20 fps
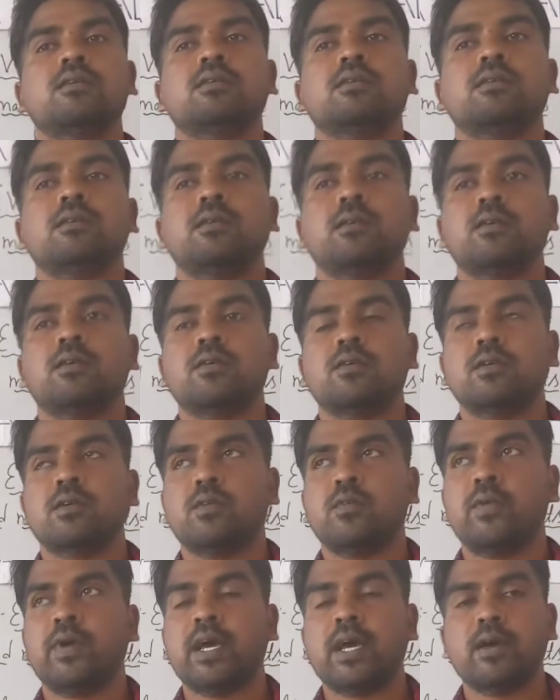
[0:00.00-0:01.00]

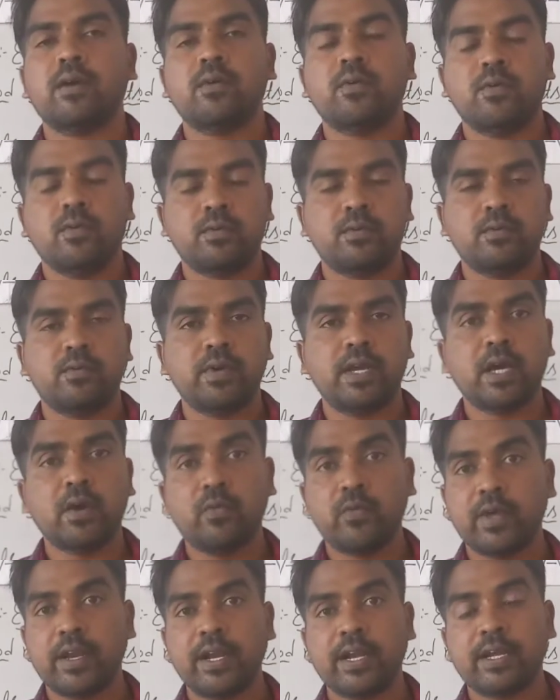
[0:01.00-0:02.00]
We have
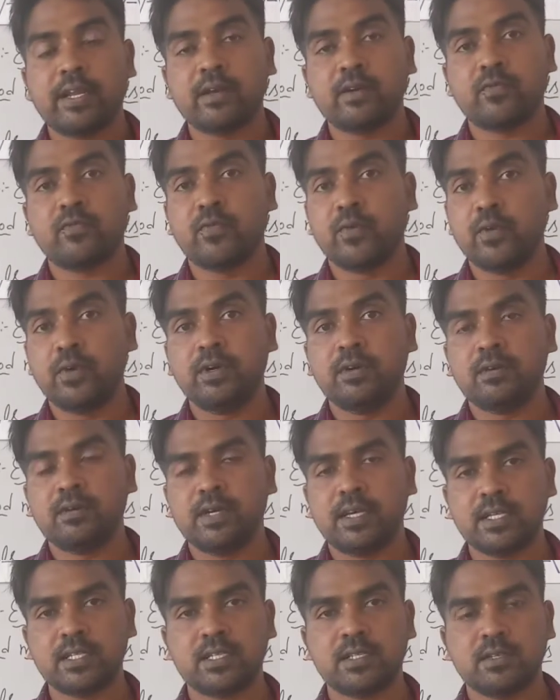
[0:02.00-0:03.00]
variety of food.
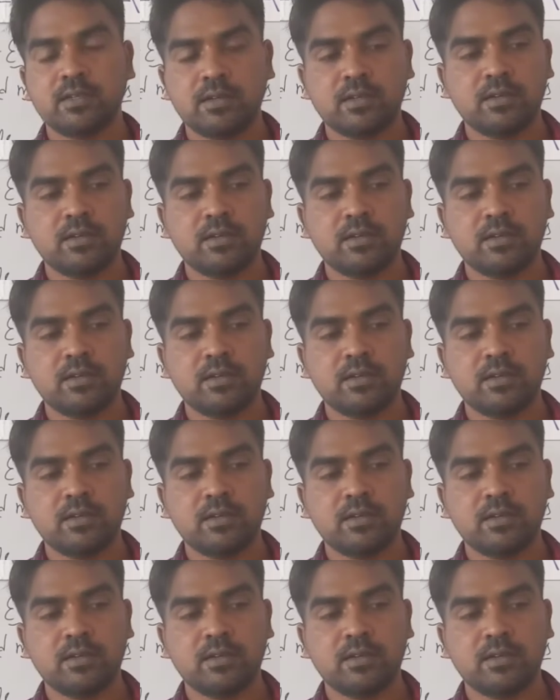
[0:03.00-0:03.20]
Yes,